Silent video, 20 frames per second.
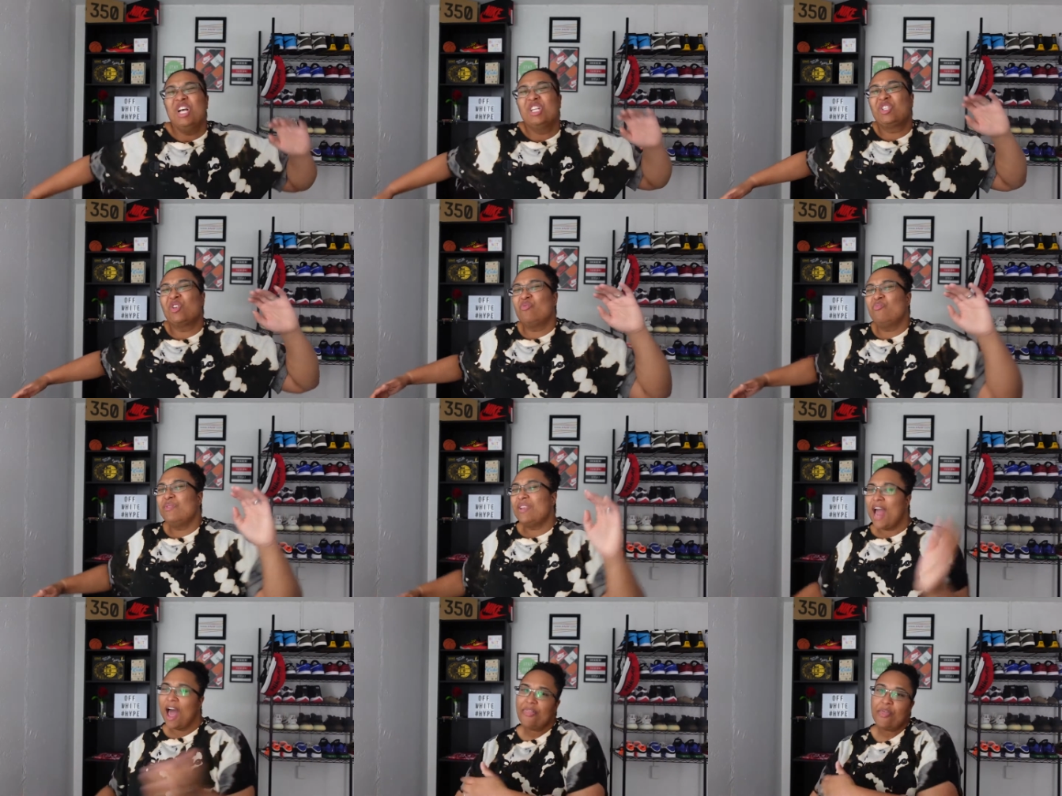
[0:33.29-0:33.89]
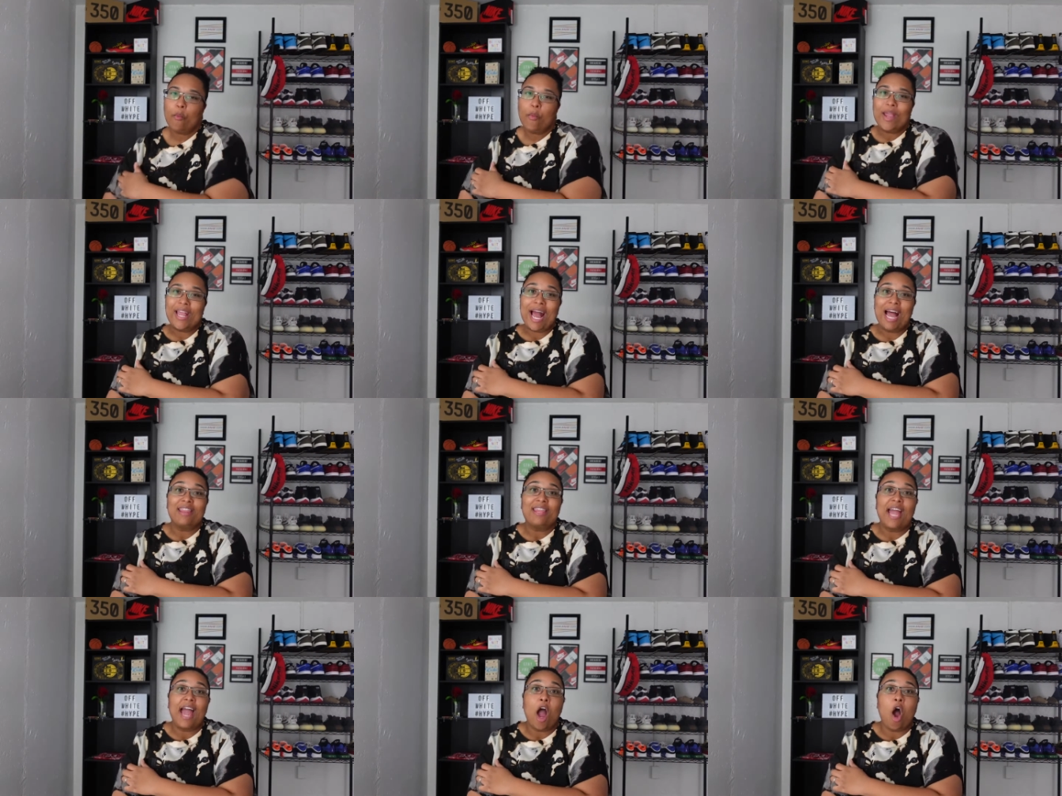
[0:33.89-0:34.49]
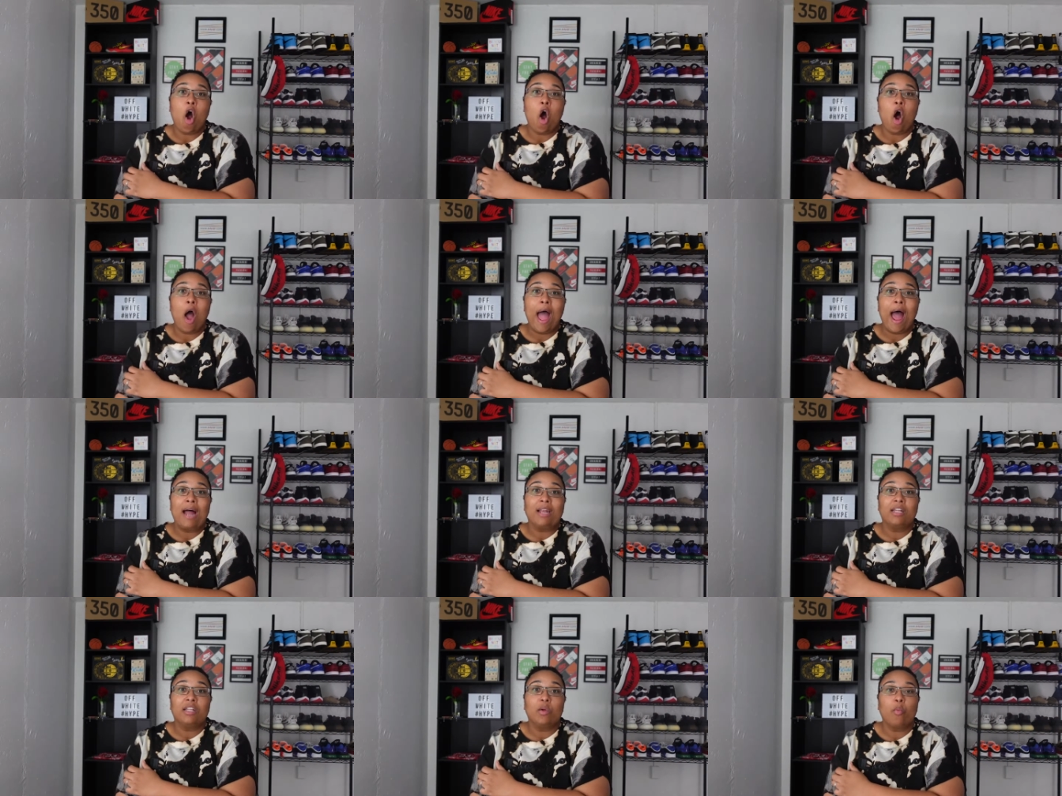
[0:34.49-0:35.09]
So now that we got that all
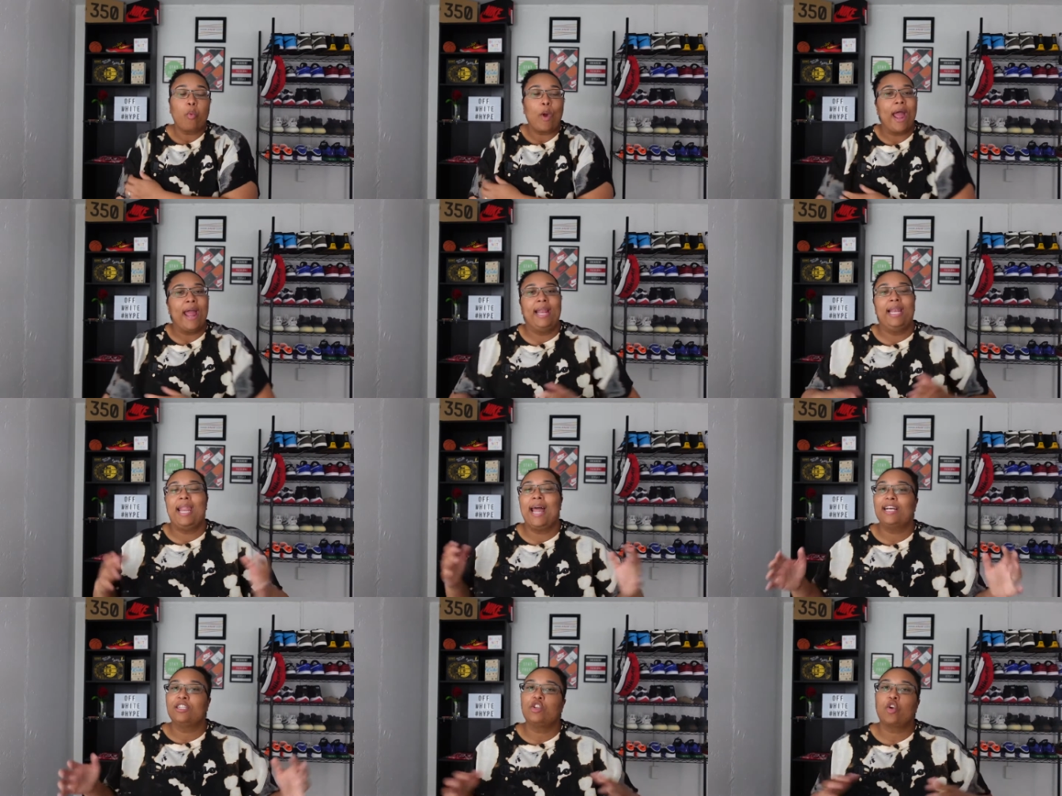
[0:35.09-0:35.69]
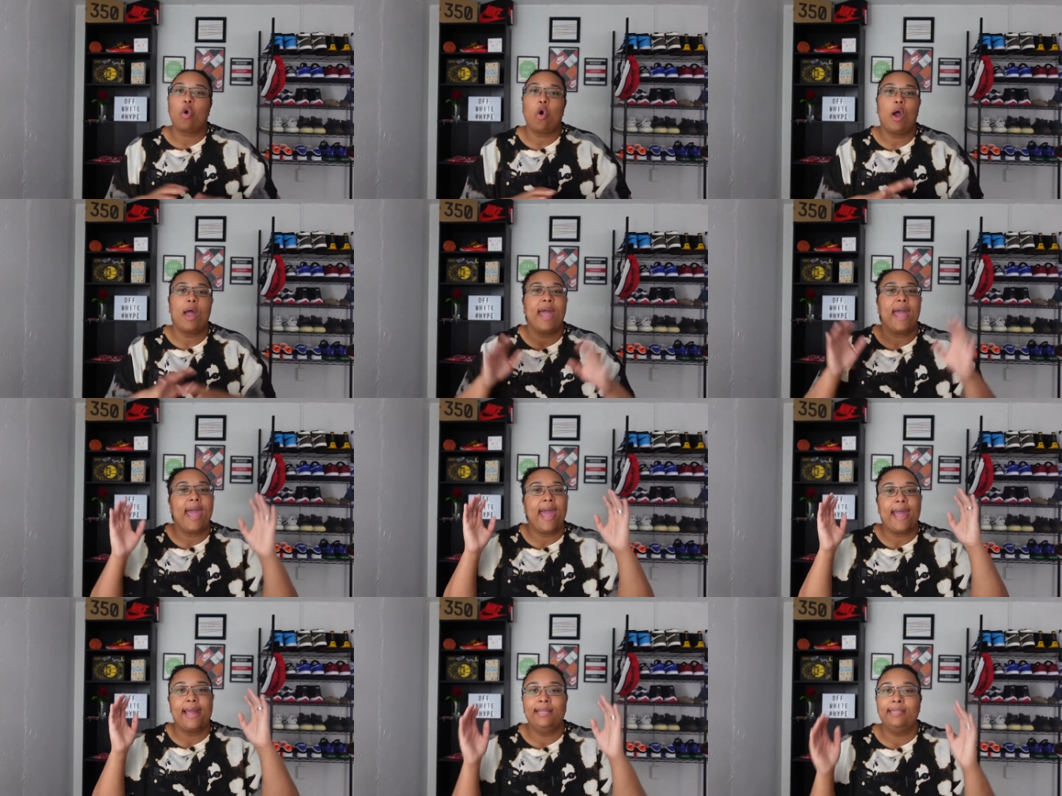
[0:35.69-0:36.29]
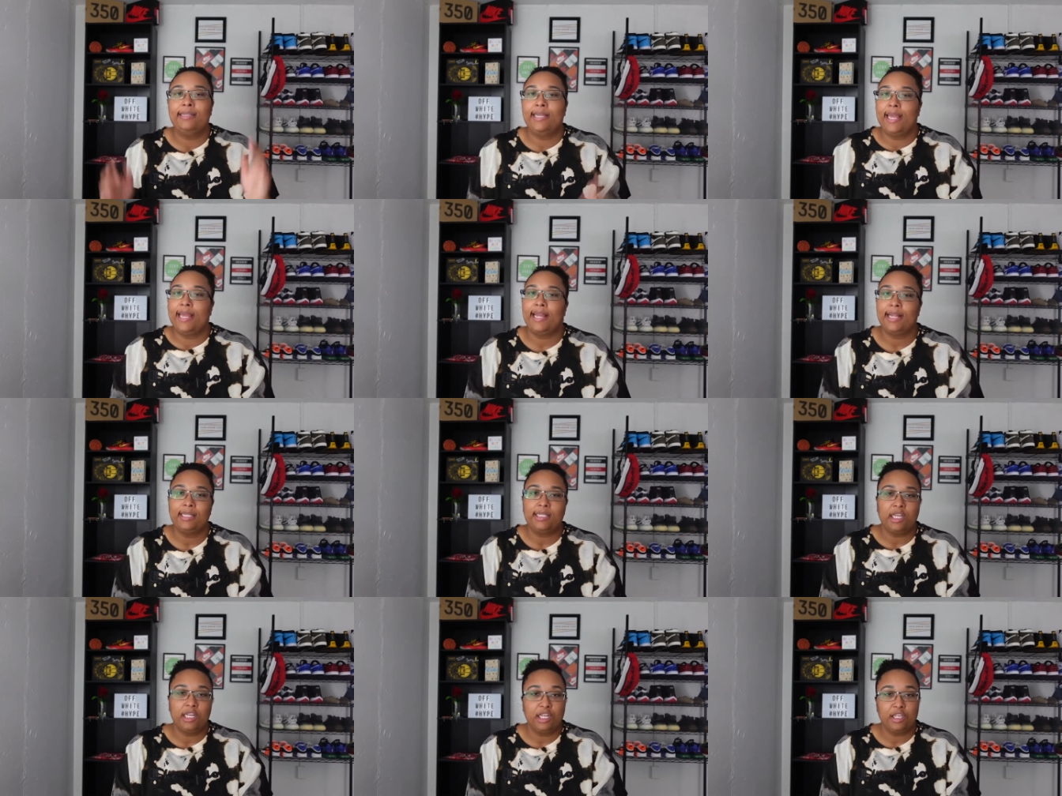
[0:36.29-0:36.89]
out of the way, let's go ahead and dig
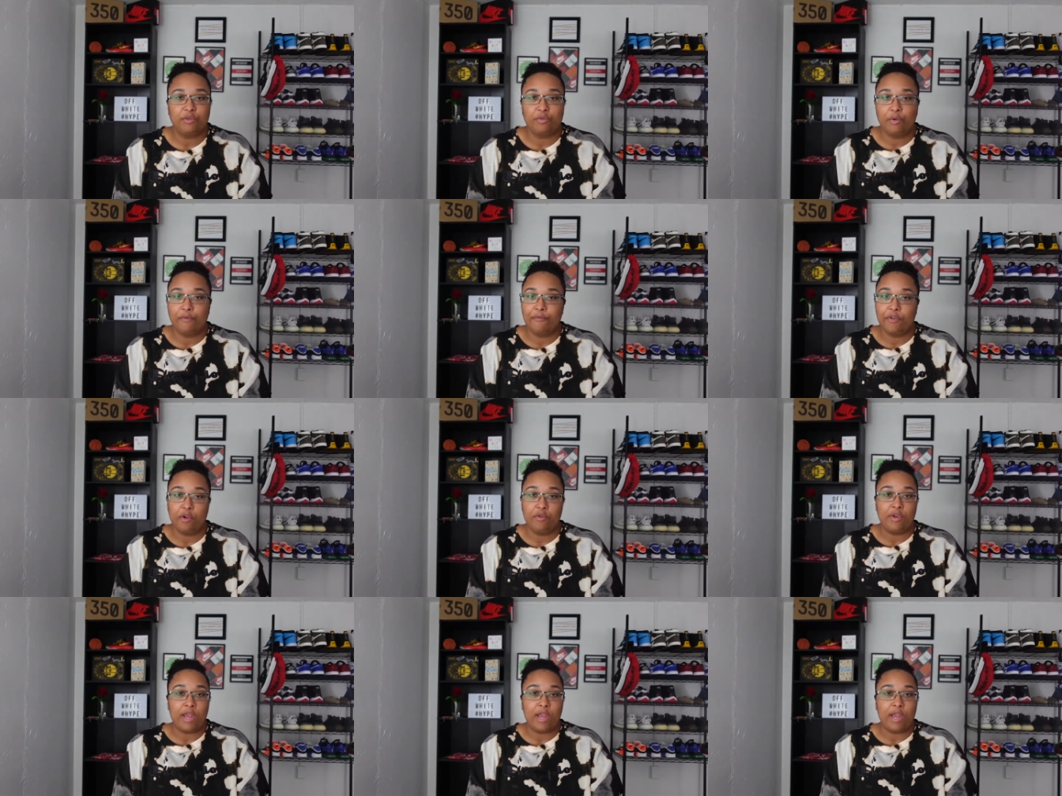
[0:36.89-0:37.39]
into this review,